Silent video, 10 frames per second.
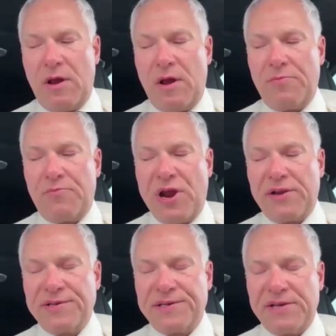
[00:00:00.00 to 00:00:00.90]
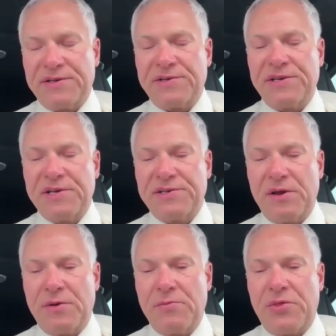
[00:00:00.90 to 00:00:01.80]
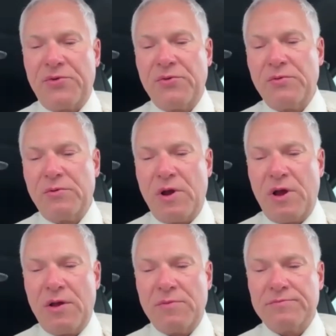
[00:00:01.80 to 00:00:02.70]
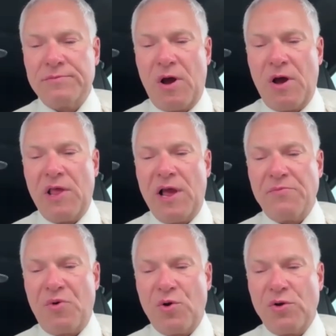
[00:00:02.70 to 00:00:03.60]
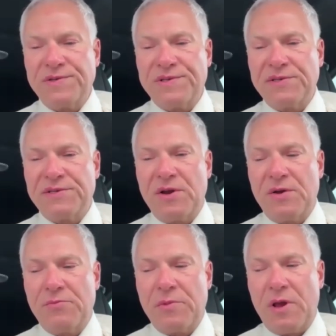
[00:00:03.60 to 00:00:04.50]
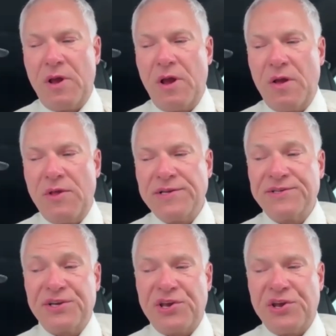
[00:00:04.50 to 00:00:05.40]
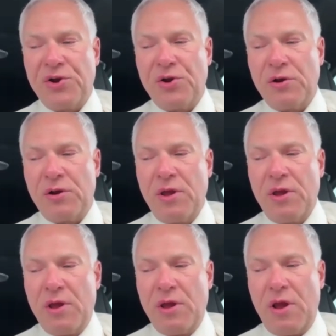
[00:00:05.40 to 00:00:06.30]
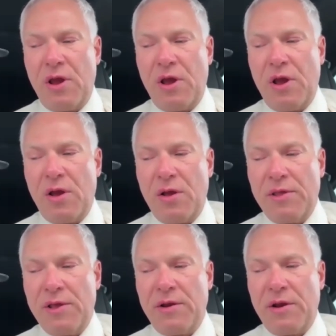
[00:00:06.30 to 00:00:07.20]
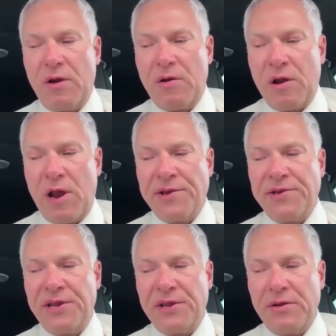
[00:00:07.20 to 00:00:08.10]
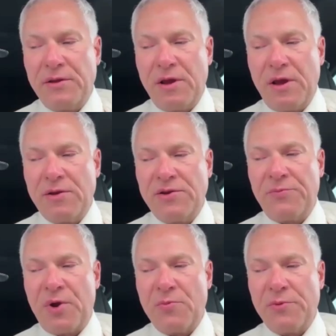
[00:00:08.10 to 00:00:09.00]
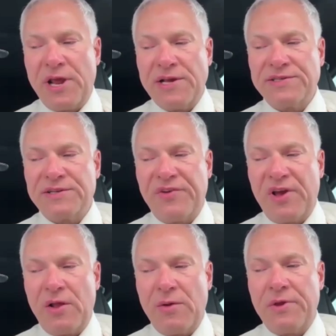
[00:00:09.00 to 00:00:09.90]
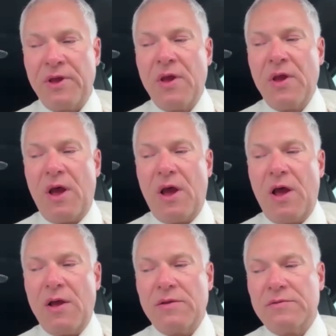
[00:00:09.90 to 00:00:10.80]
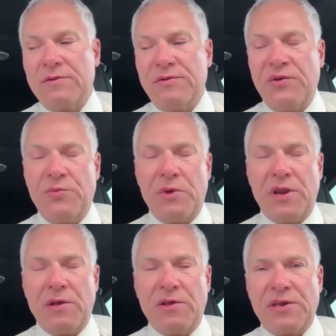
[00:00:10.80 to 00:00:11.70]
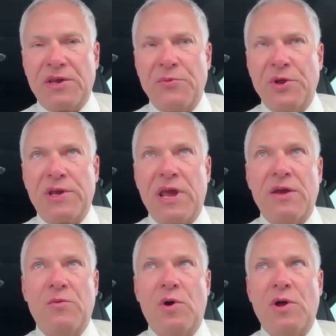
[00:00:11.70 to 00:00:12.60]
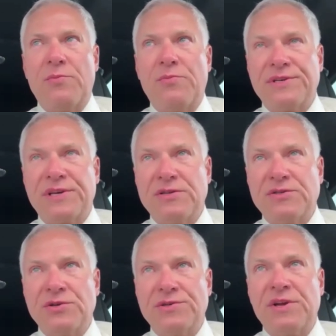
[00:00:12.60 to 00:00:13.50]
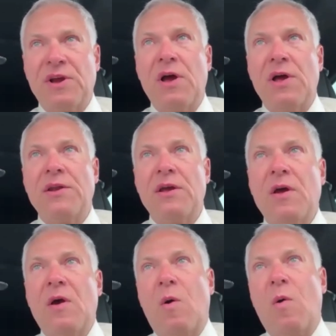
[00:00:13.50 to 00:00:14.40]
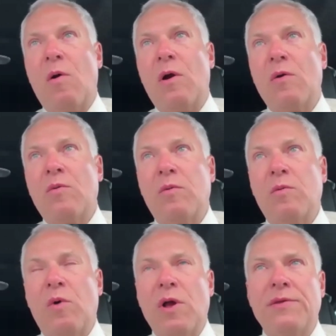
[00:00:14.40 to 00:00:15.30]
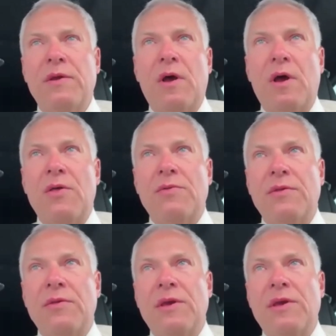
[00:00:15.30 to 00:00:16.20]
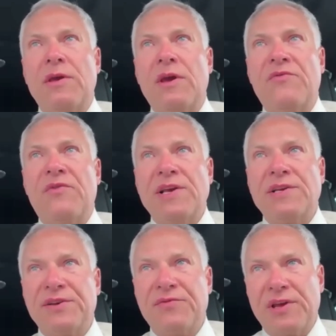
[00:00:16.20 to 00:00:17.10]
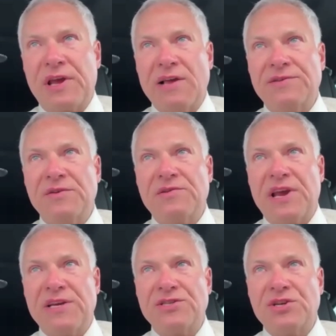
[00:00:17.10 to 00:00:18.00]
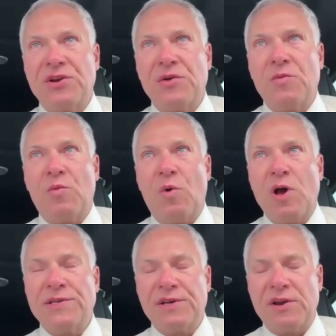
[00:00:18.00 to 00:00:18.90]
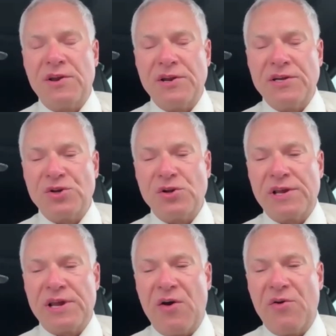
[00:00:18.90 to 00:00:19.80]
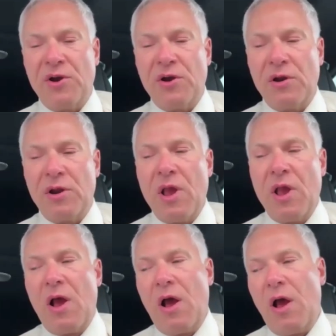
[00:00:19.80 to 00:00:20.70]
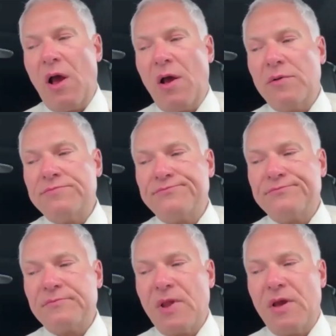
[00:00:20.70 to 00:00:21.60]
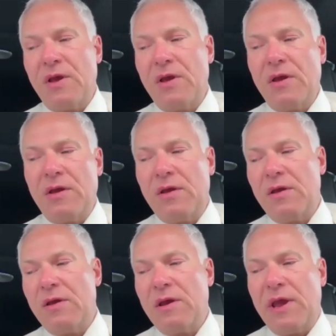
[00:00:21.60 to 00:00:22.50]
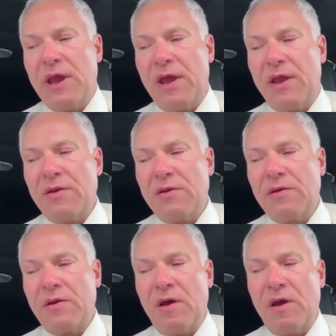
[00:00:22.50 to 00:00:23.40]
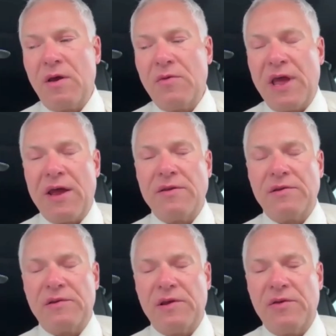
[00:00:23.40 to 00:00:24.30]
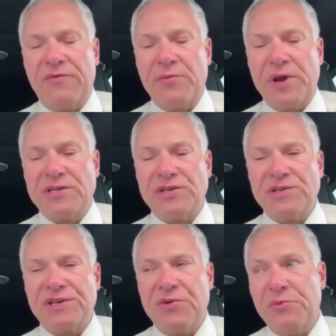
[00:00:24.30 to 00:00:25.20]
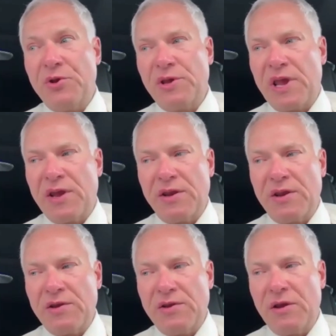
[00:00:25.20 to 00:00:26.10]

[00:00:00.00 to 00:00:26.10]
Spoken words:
practice has a system through online portal system that's secure, that our IT department has developed to immediately communicate when a procedure is done or what the advice of the consultation was on initial encounter. Um, and that information is communicated